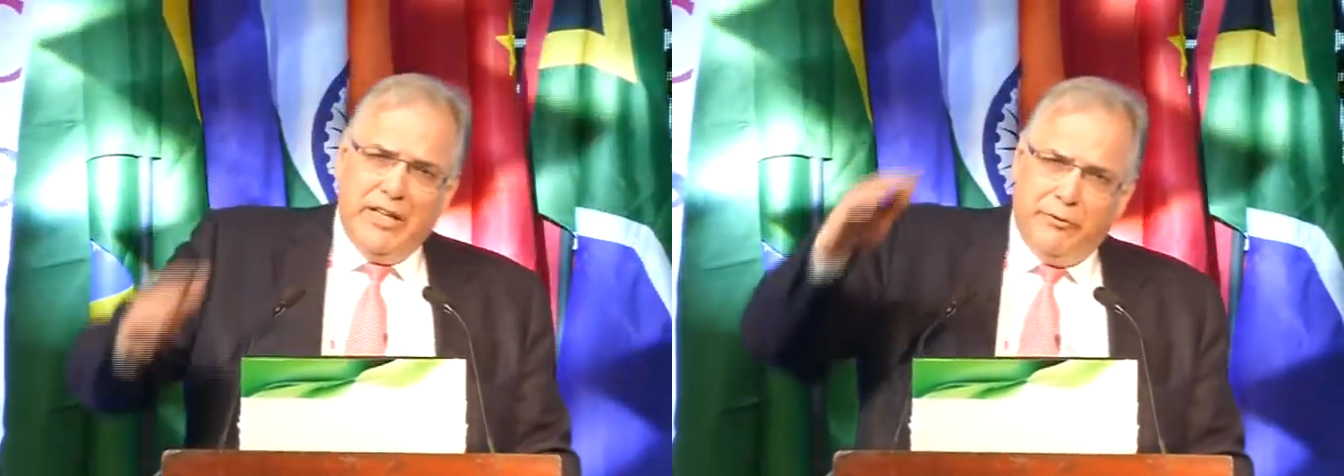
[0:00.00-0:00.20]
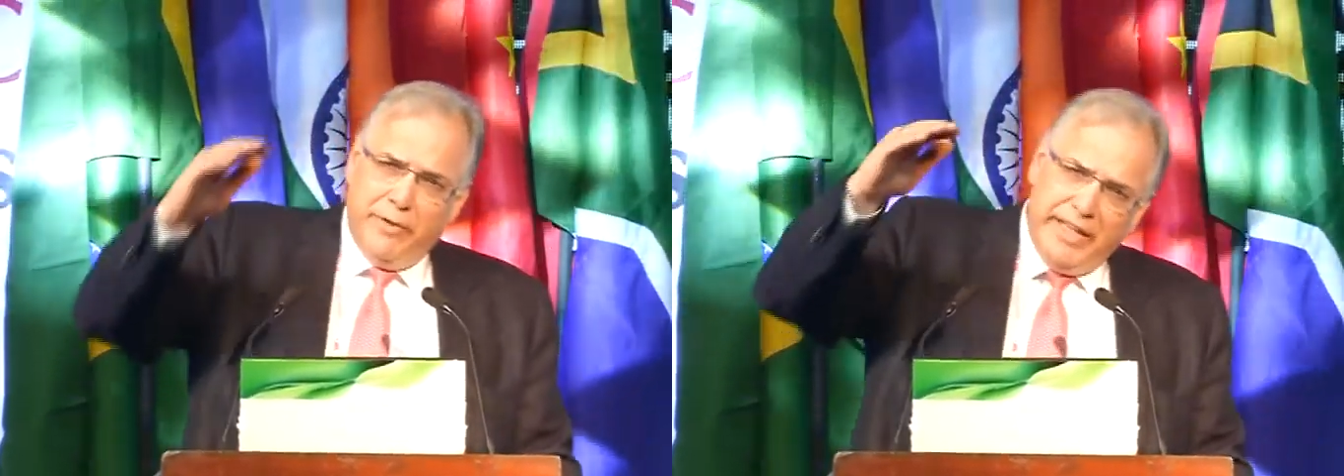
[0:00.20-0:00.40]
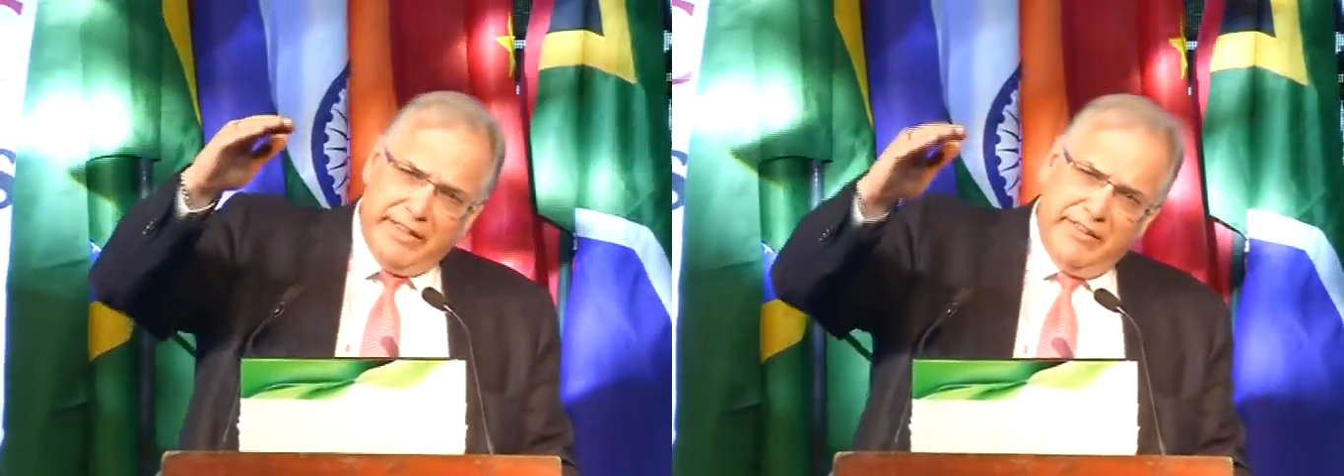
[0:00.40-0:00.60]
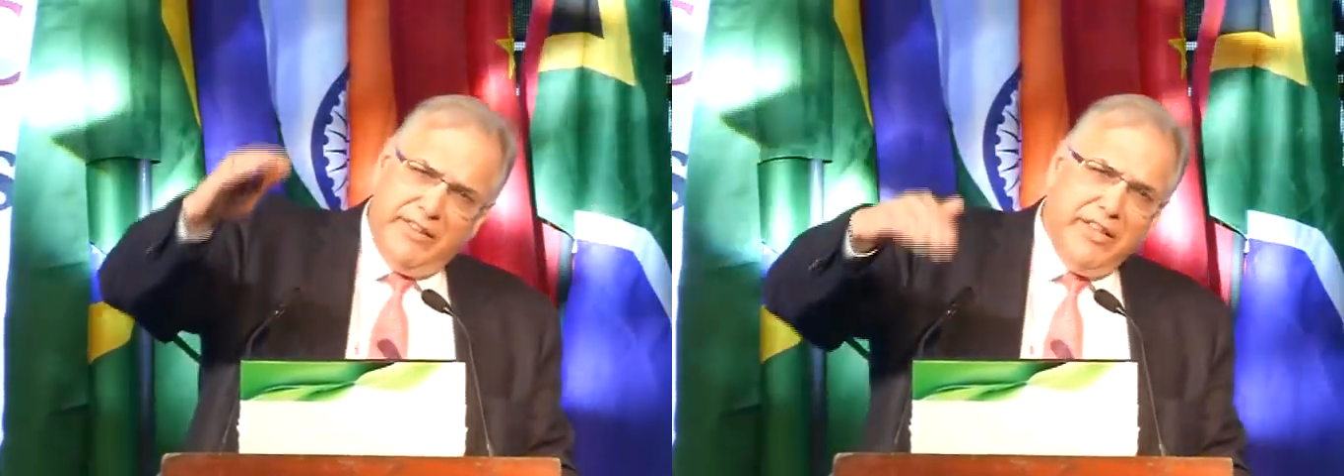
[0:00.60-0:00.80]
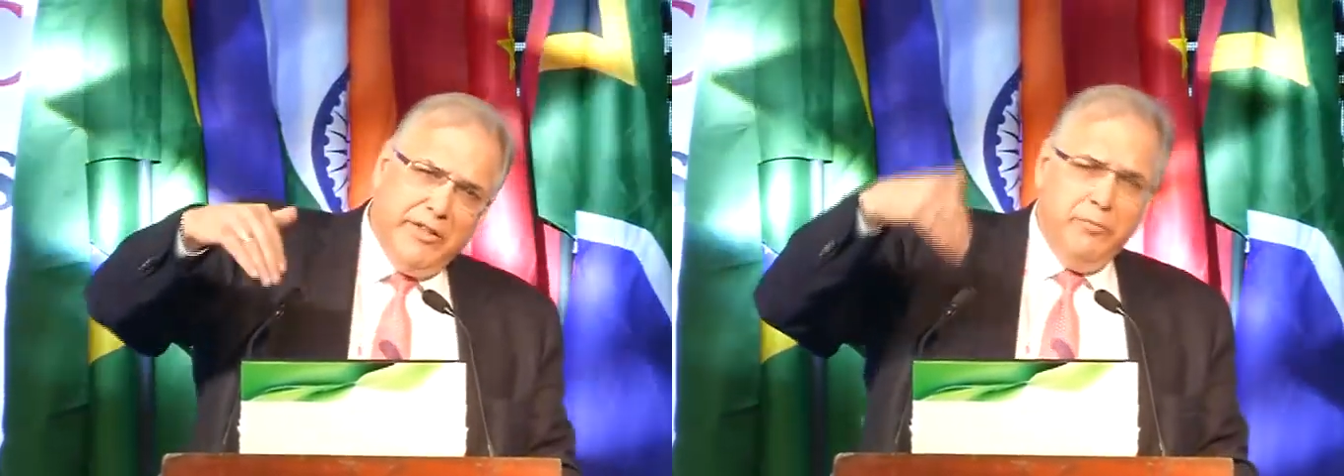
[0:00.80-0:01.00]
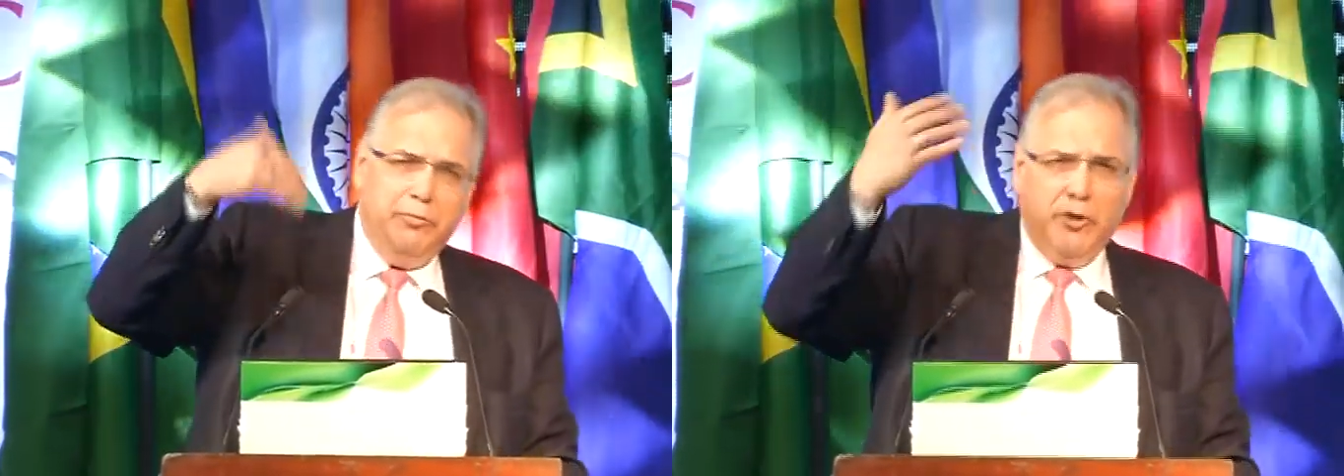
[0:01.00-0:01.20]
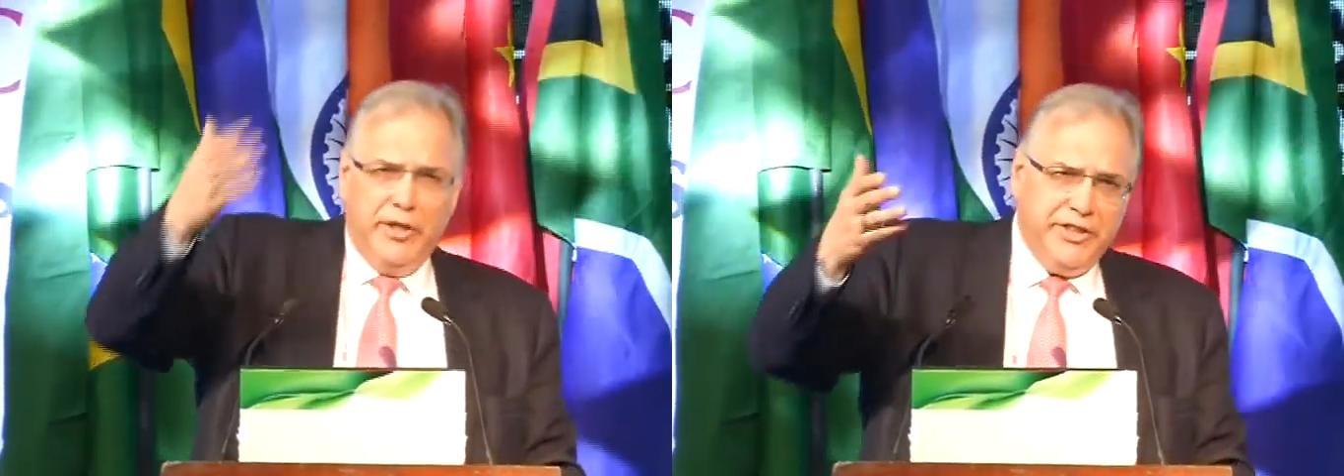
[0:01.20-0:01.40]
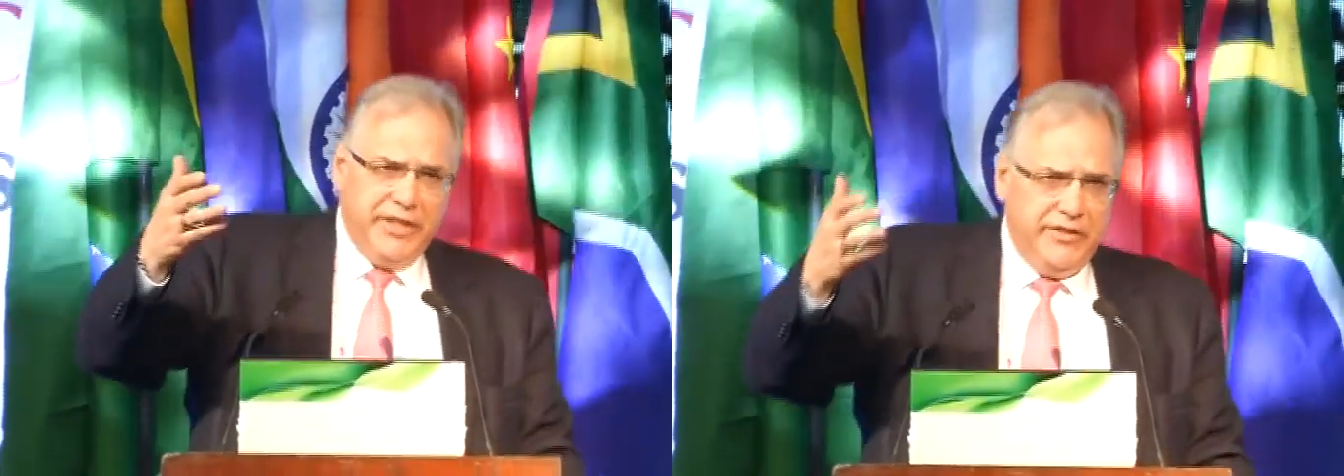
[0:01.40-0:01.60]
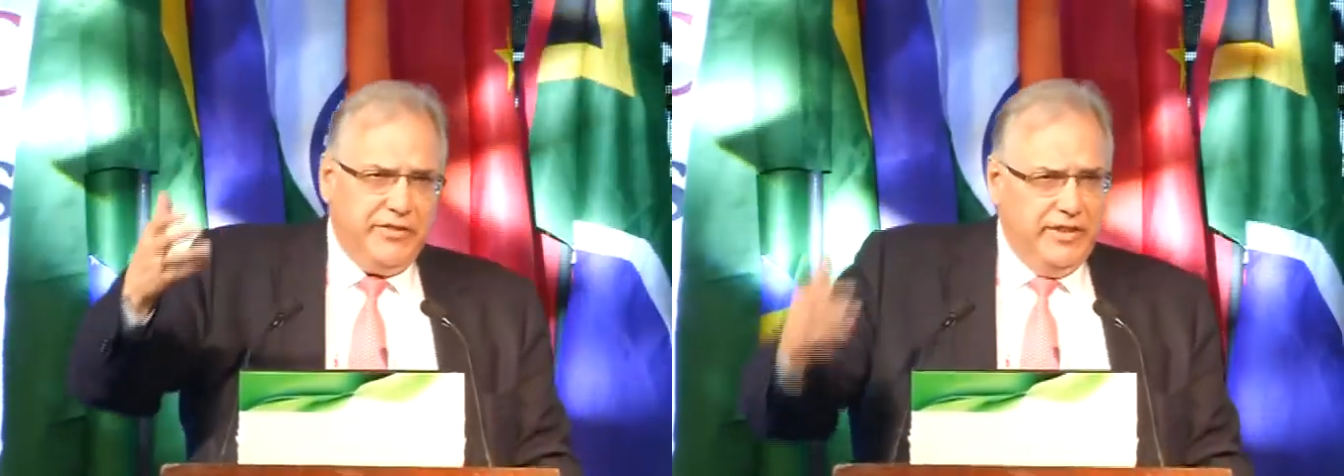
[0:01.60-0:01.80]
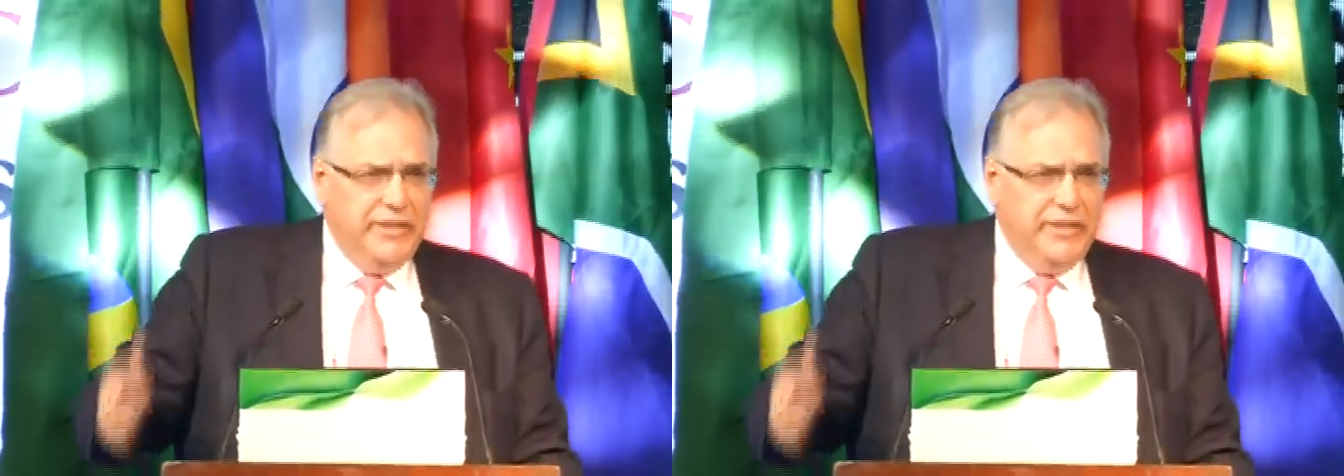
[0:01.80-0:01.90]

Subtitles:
create new projects